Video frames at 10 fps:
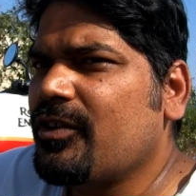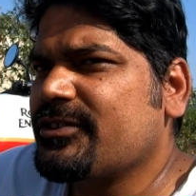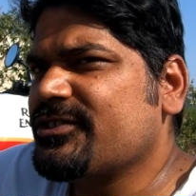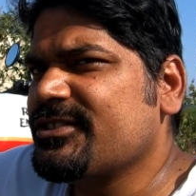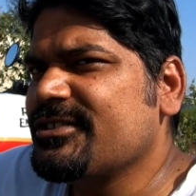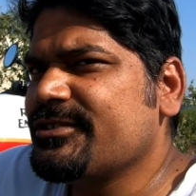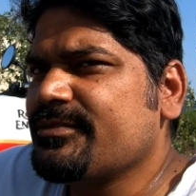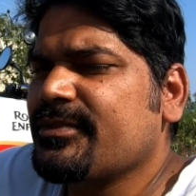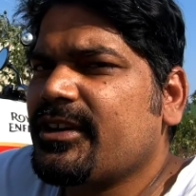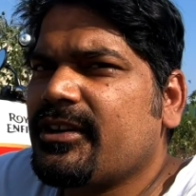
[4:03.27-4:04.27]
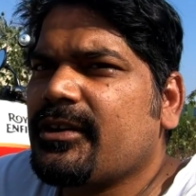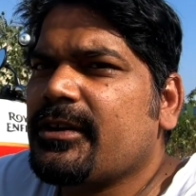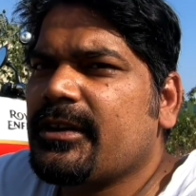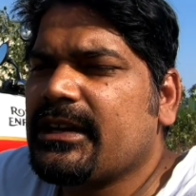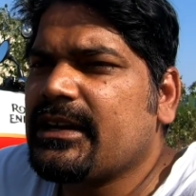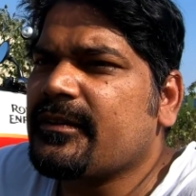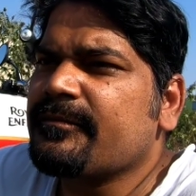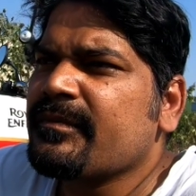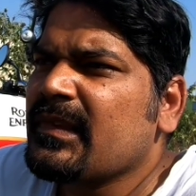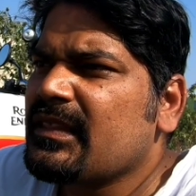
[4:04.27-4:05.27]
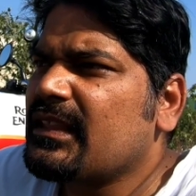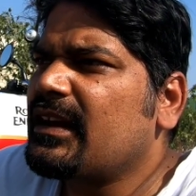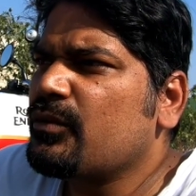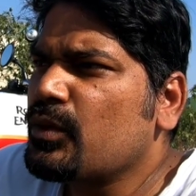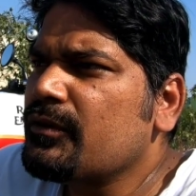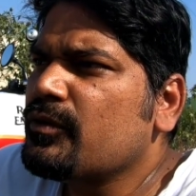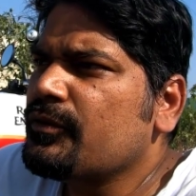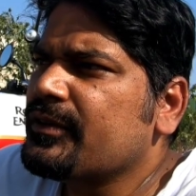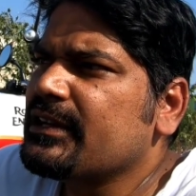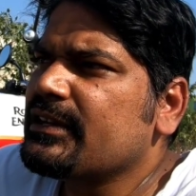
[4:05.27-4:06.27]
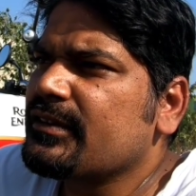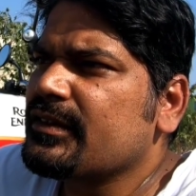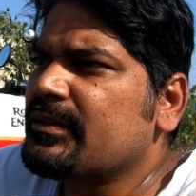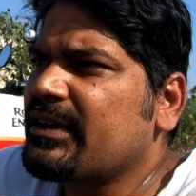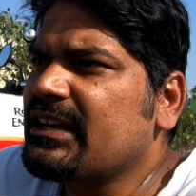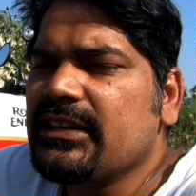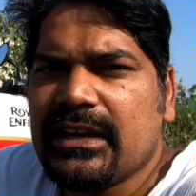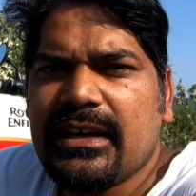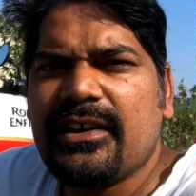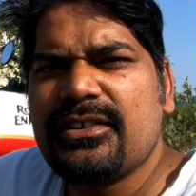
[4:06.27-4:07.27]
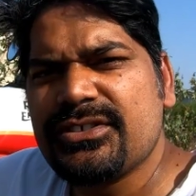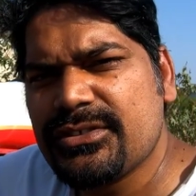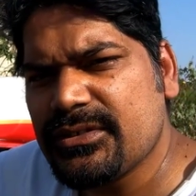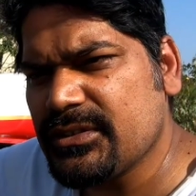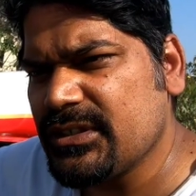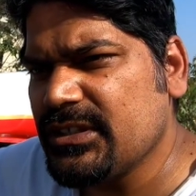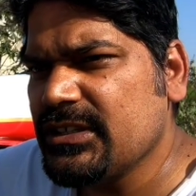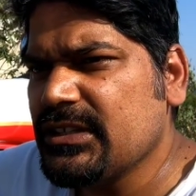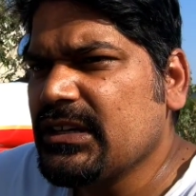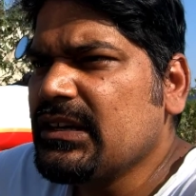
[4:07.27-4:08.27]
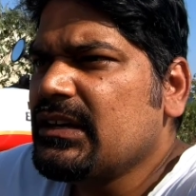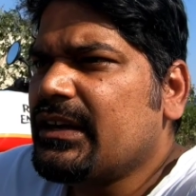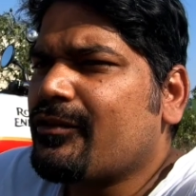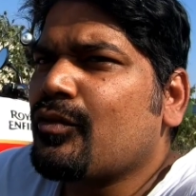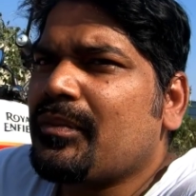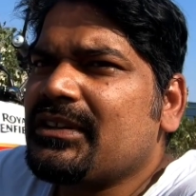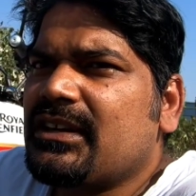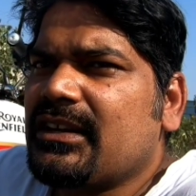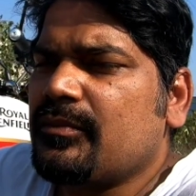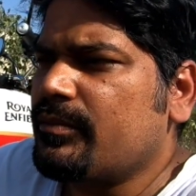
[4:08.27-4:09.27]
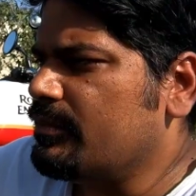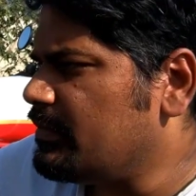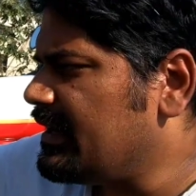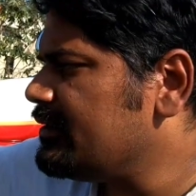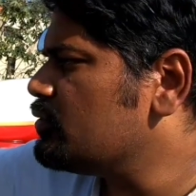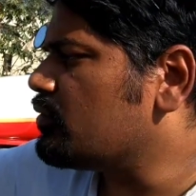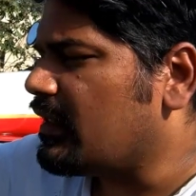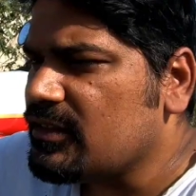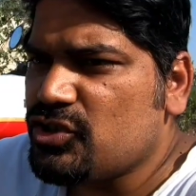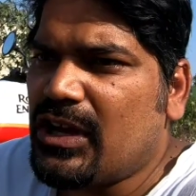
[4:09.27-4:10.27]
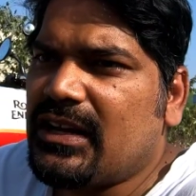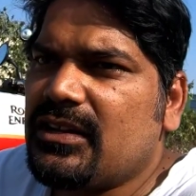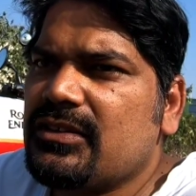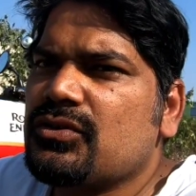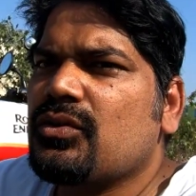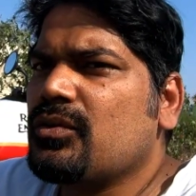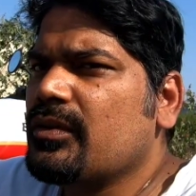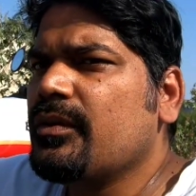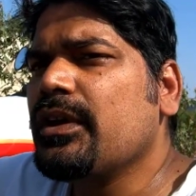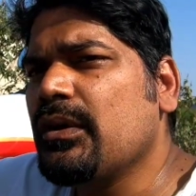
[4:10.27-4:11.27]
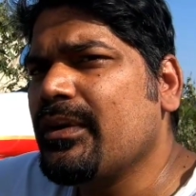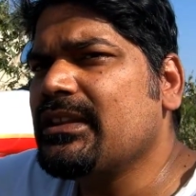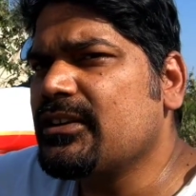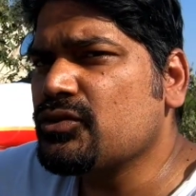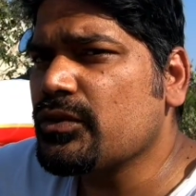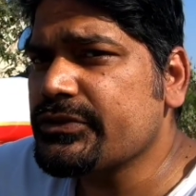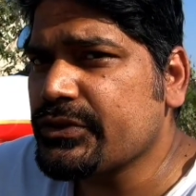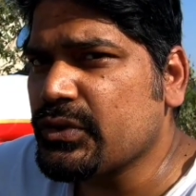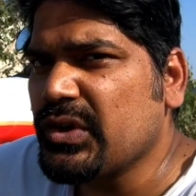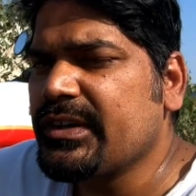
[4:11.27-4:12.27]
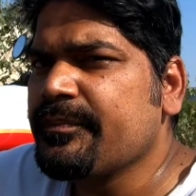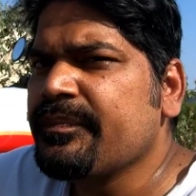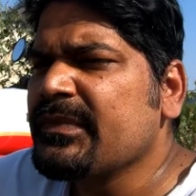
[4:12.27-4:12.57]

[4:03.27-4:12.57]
purchases, but again, that will fulfill it in my gears, the equipment that I buy to run the channel. So in a way, that is also good.